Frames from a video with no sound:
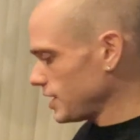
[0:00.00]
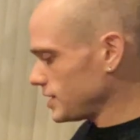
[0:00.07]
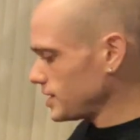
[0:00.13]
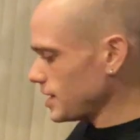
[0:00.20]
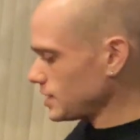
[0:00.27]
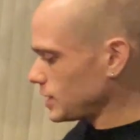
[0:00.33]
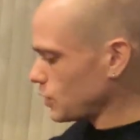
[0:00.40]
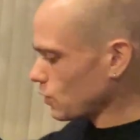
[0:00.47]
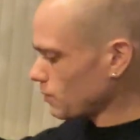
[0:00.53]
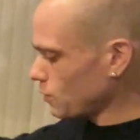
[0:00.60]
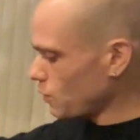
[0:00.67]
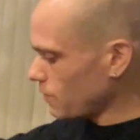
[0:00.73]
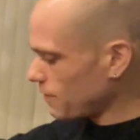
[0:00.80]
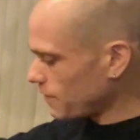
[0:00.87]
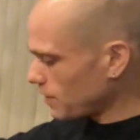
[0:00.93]
It says to
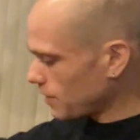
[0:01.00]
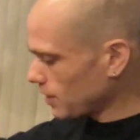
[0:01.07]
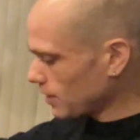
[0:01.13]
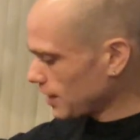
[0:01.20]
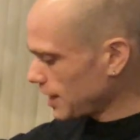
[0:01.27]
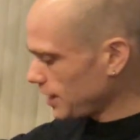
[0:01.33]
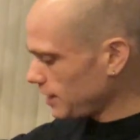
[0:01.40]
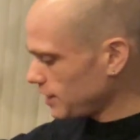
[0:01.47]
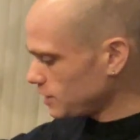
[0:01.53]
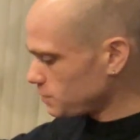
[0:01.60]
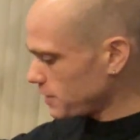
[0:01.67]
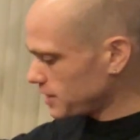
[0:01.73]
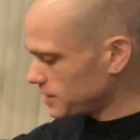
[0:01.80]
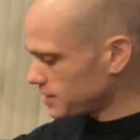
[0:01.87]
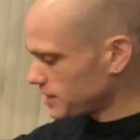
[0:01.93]
remove any of these
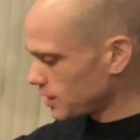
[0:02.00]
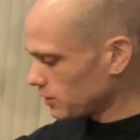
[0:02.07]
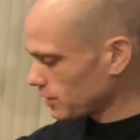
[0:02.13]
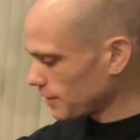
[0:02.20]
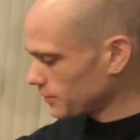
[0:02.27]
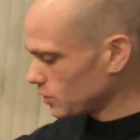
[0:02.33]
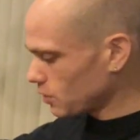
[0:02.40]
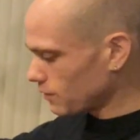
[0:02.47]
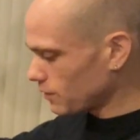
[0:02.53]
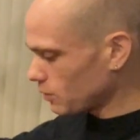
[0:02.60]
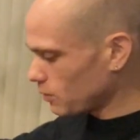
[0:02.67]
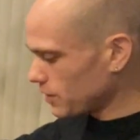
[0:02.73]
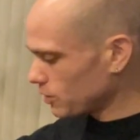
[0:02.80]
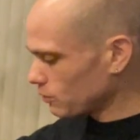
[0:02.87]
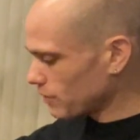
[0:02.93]
pieces that are left over
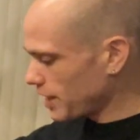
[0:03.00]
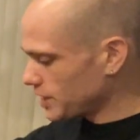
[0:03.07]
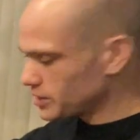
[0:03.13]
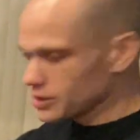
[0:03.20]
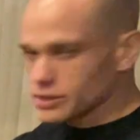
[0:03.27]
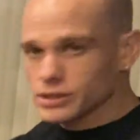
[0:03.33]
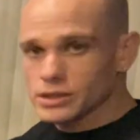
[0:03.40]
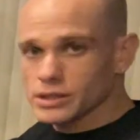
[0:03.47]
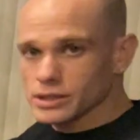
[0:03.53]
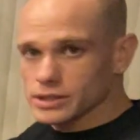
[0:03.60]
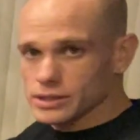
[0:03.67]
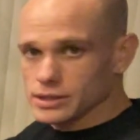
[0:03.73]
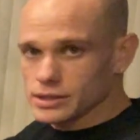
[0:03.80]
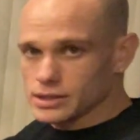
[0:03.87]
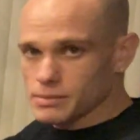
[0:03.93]
with a razor
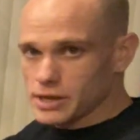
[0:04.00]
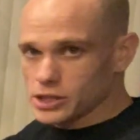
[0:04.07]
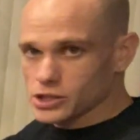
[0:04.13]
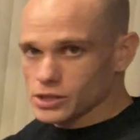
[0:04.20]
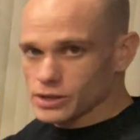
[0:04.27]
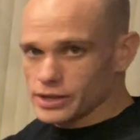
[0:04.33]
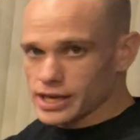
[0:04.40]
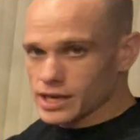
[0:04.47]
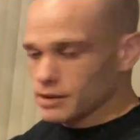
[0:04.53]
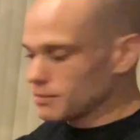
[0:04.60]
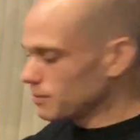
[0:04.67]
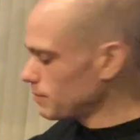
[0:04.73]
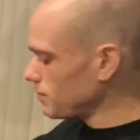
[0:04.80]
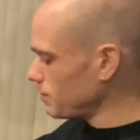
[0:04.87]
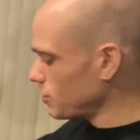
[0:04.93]
to make sure you get
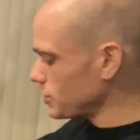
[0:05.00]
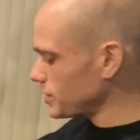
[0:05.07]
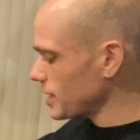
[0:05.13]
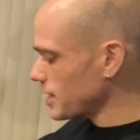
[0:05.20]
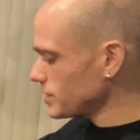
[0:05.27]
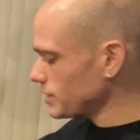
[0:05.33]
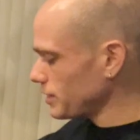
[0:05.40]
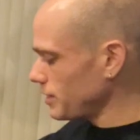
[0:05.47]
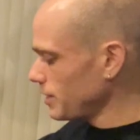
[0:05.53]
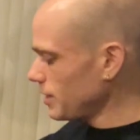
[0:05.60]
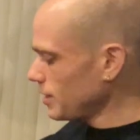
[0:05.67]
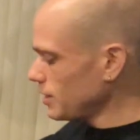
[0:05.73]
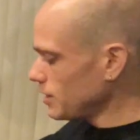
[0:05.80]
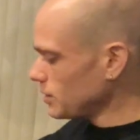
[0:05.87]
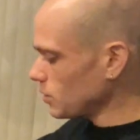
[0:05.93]
it precisely.
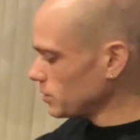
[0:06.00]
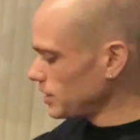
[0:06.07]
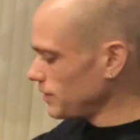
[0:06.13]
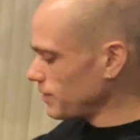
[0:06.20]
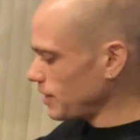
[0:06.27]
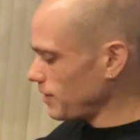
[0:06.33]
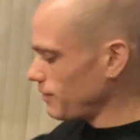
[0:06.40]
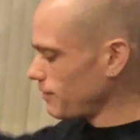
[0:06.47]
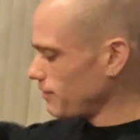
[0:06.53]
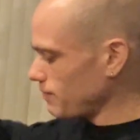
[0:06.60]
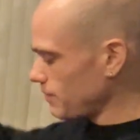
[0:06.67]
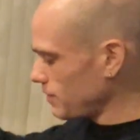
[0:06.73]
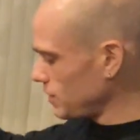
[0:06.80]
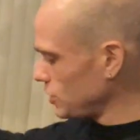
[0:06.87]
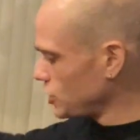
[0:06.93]
Don't leave any
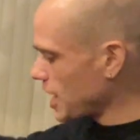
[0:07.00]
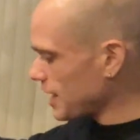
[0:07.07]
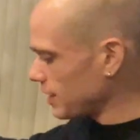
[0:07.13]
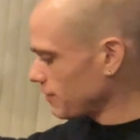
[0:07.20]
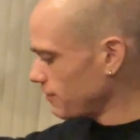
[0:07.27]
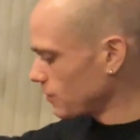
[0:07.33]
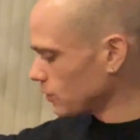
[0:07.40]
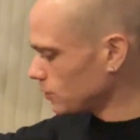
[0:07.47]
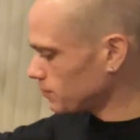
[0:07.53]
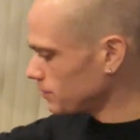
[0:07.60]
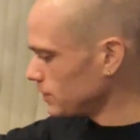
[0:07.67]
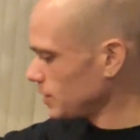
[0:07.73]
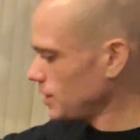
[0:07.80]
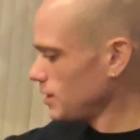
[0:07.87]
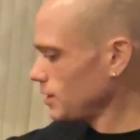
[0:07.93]
jagged foam.